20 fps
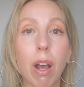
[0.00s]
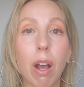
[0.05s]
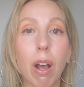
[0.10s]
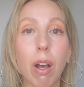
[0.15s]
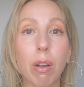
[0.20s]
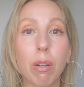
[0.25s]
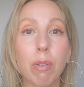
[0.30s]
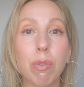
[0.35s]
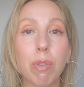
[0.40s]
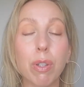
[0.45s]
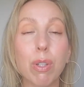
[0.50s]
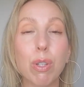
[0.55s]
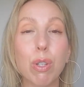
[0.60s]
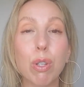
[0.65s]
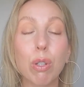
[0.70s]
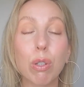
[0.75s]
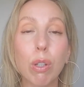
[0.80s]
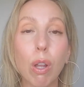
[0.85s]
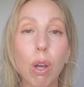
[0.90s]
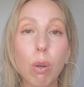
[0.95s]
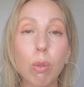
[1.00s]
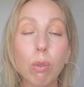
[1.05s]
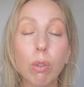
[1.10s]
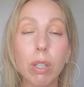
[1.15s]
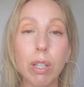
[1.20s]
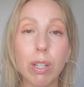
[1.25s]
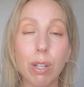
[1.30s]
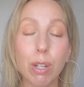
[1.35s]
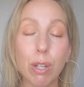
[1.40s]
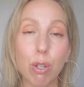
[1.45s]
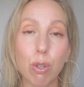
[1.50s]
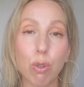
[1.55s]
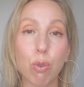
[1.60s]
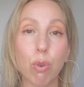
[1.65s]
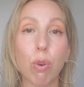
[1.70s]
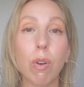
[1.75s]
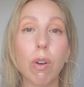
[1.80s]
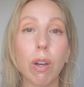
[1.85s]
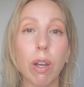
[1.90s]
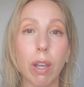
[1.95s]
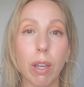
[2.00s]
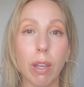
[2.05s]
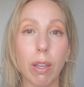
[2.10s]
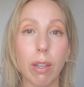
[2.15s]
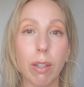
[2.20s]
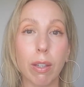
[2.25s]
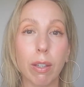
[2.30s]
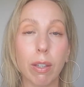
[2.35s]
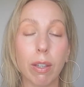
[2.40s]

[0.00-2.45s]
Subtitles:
of slowly destroying